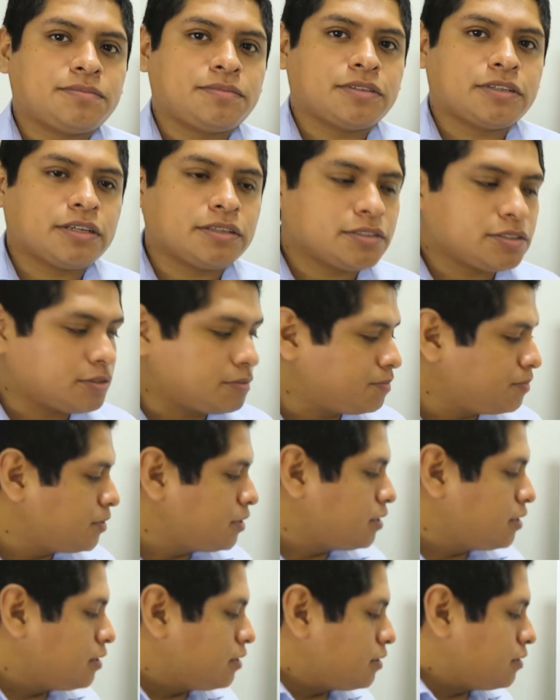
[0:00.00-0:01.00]
Okay, so
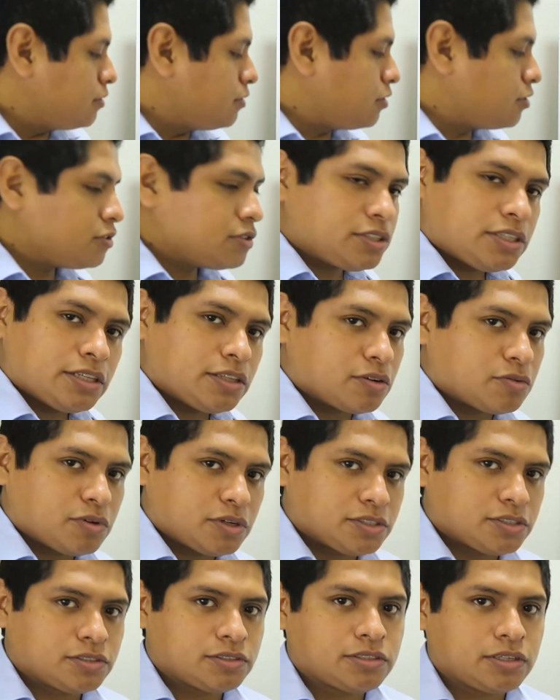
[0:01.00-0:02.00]
you don't see the
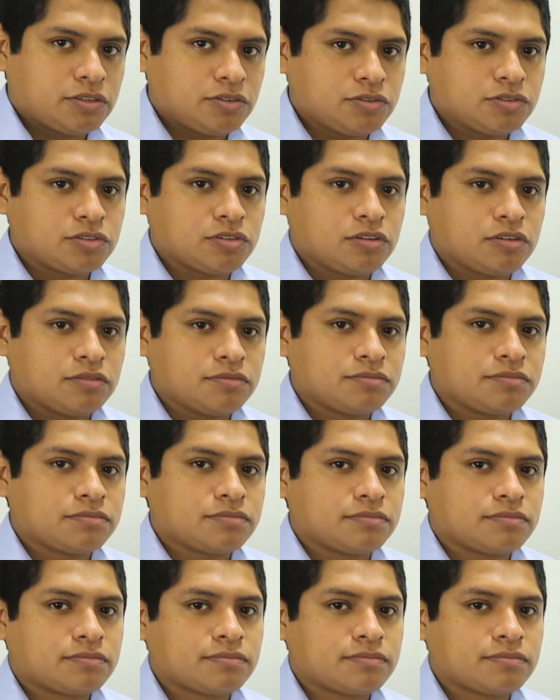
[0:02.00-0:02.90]
questions that you saw,